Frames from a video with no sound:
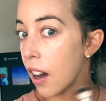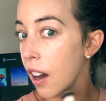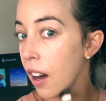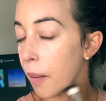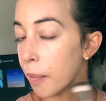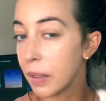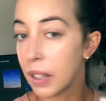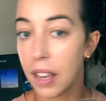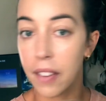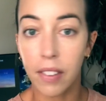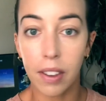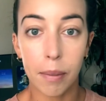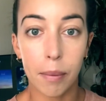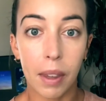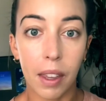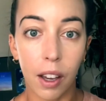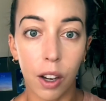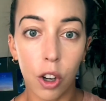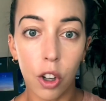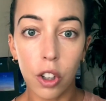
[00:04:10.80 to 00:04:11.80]
giving me a
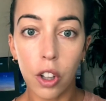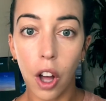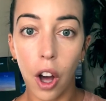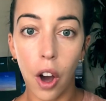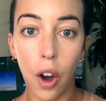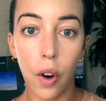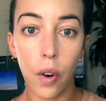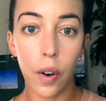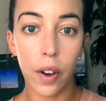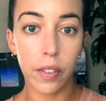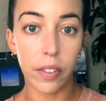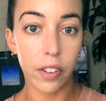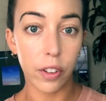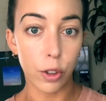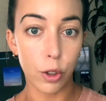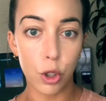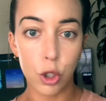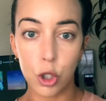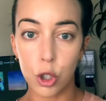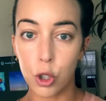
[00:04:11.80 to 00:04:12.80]
glow. It feels
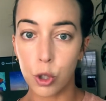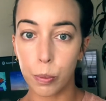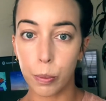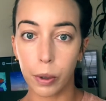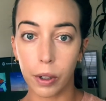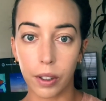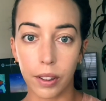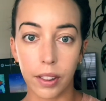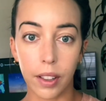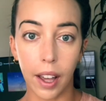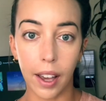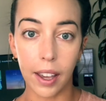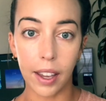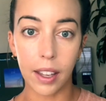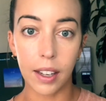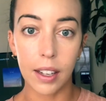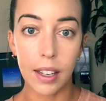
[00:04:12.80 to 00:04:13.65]
super light.